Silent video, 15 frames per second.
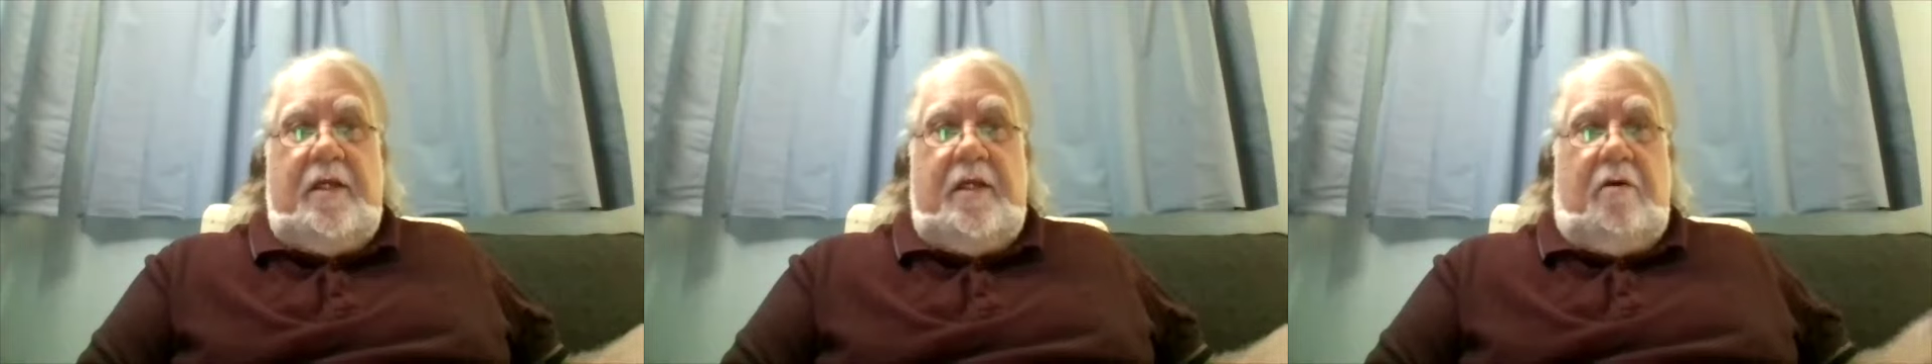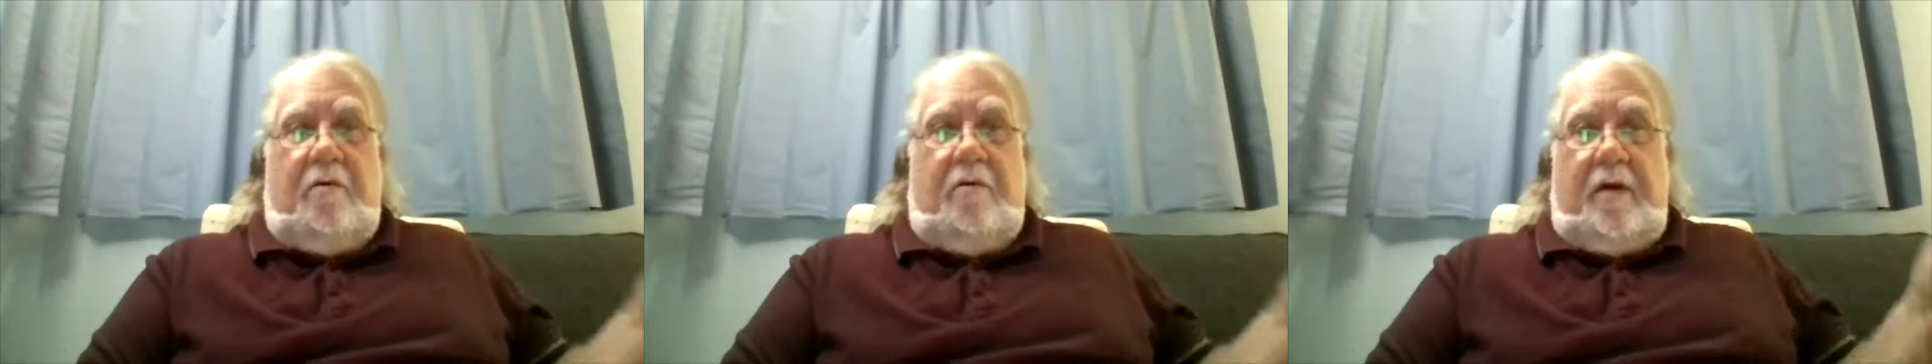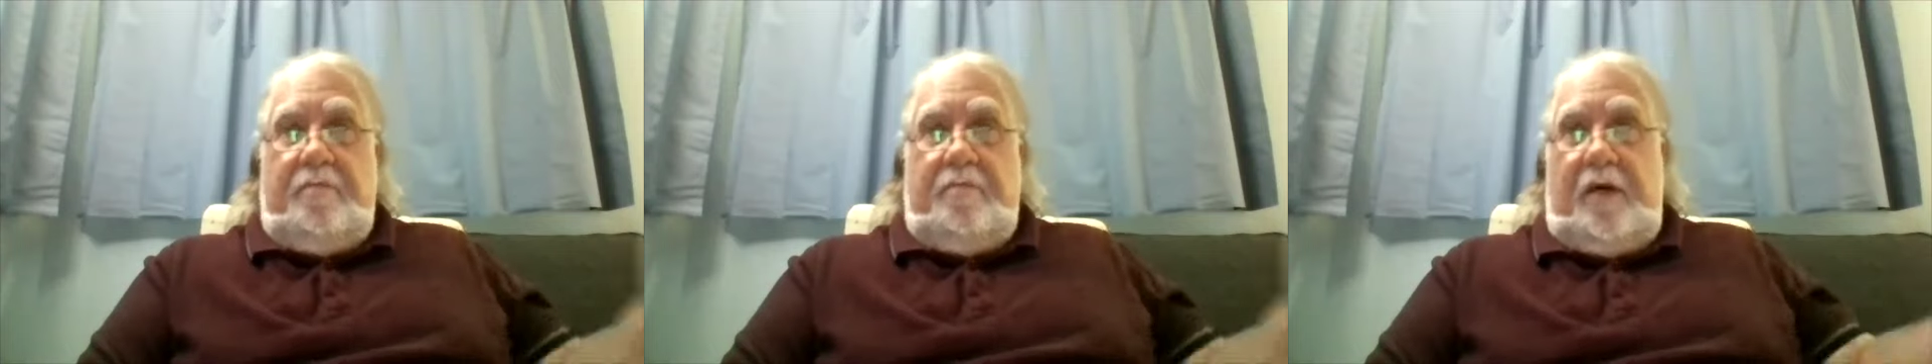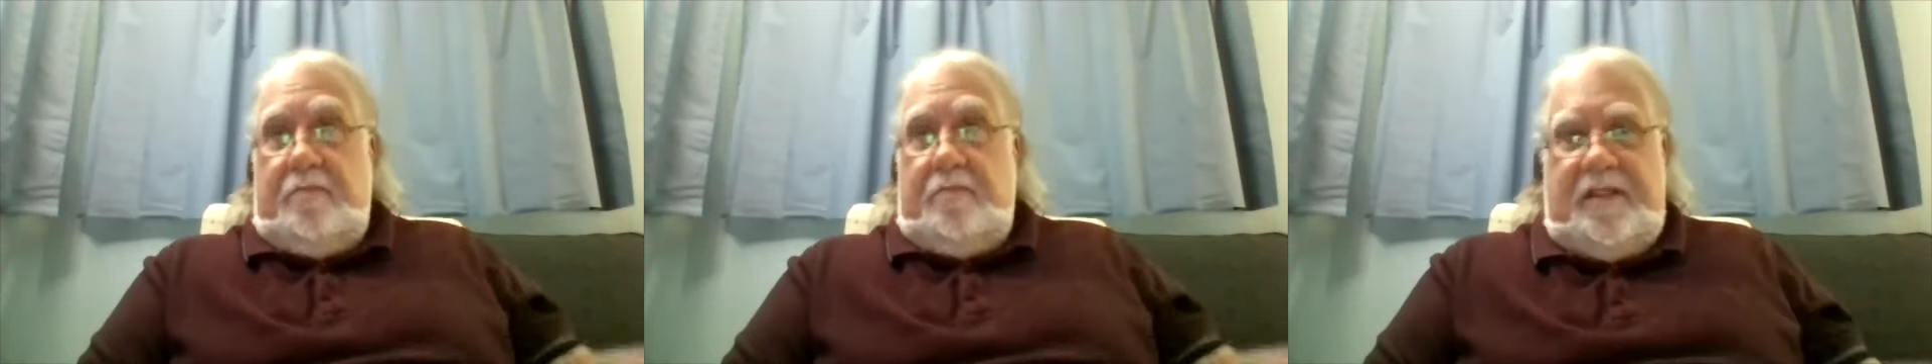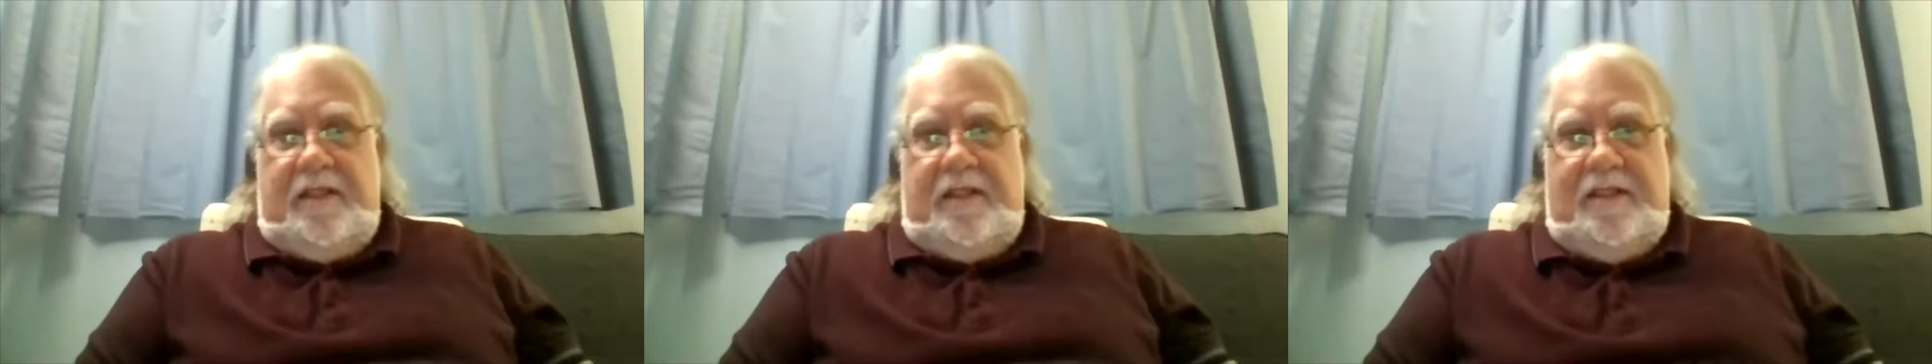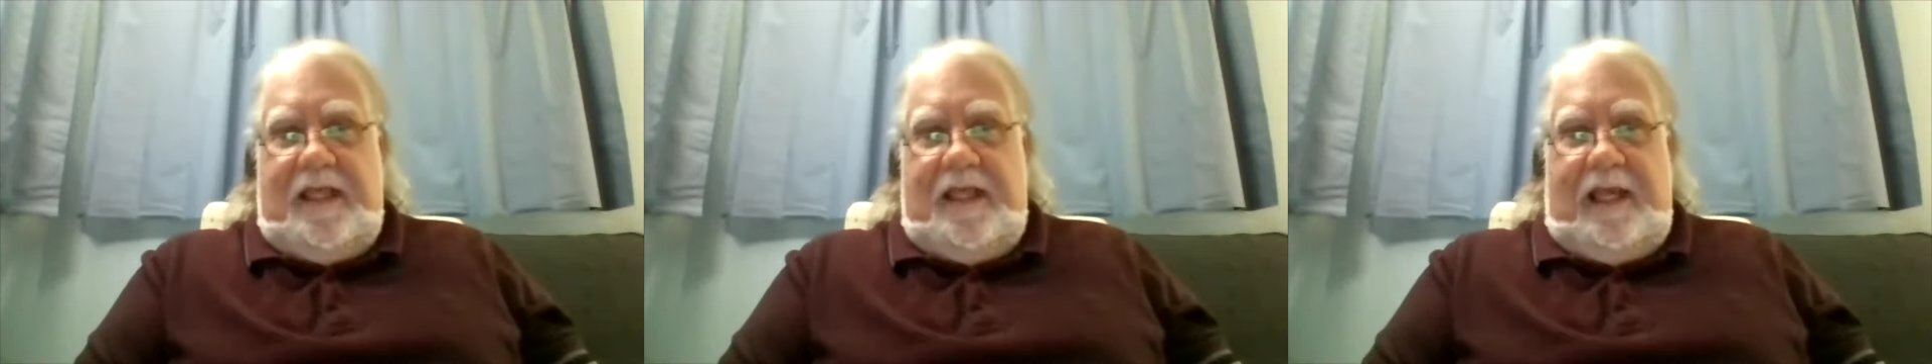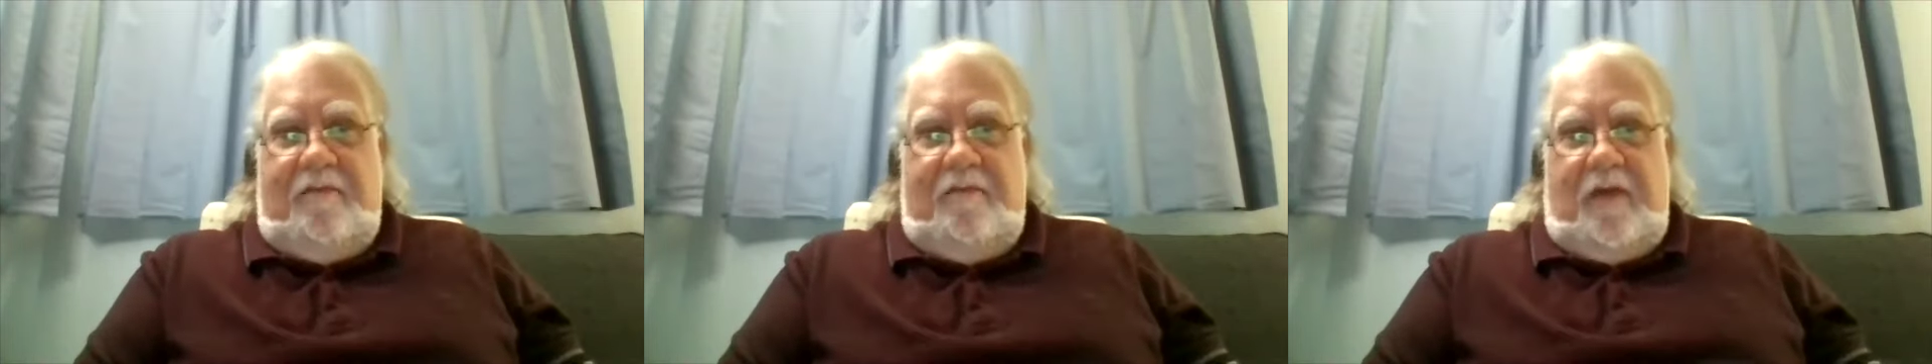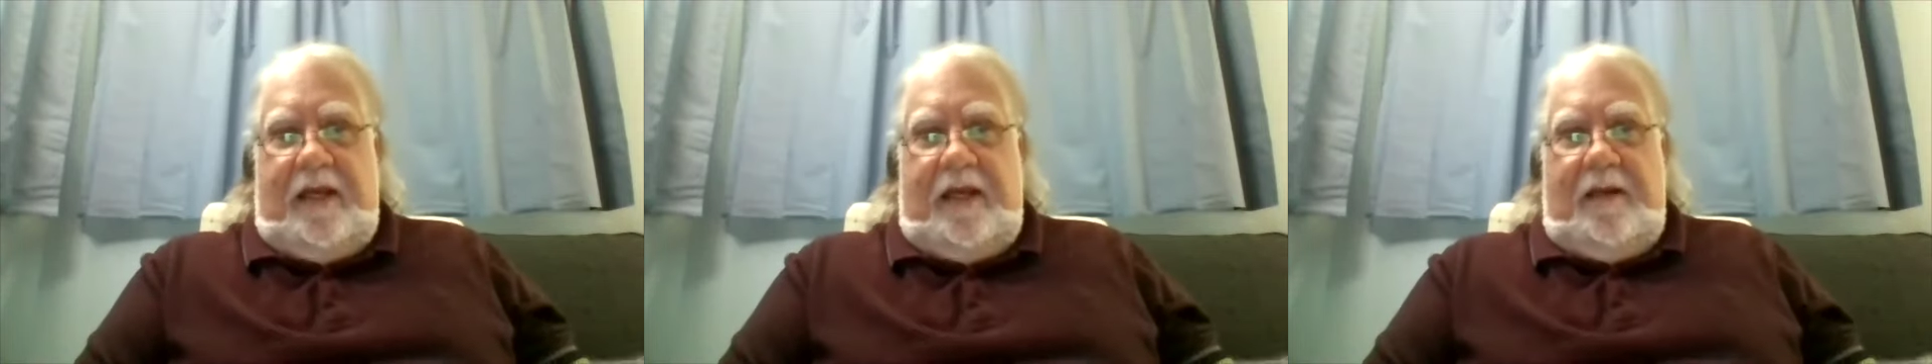on boats at sea,
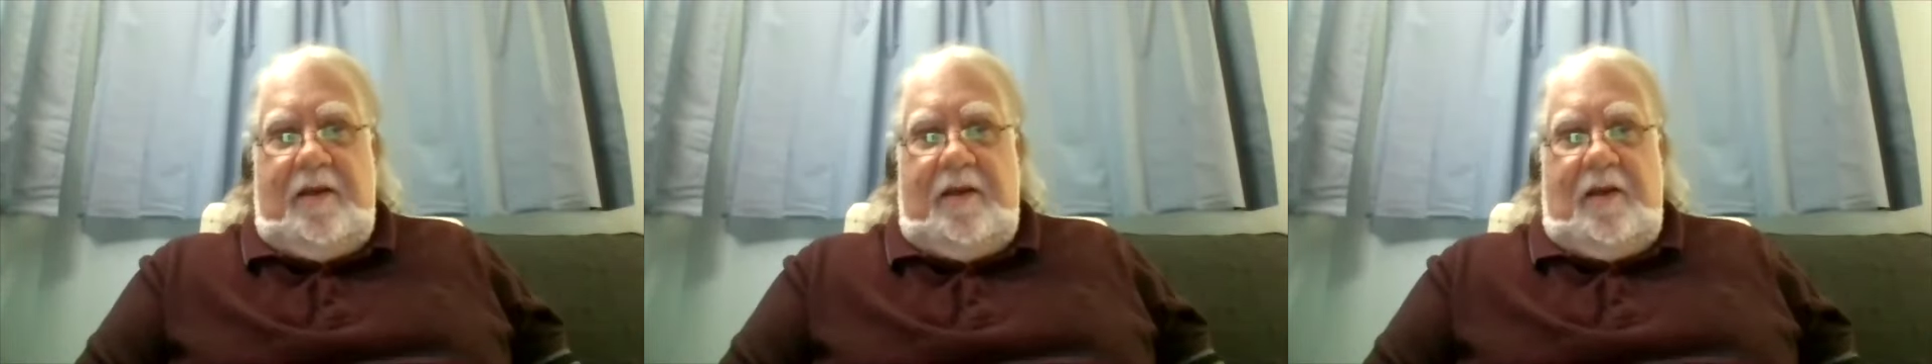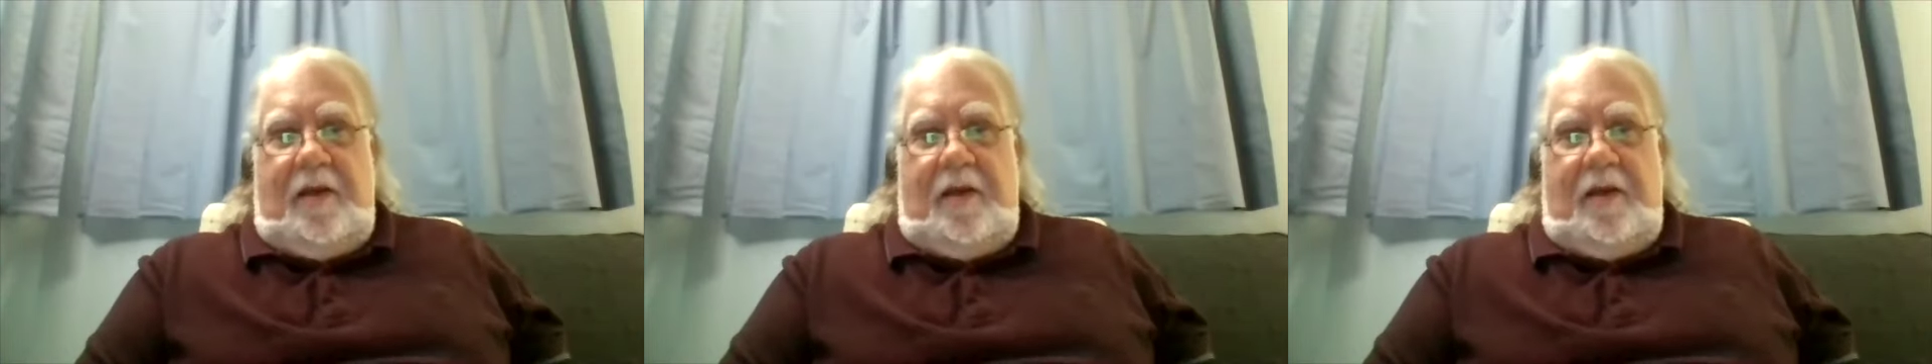right?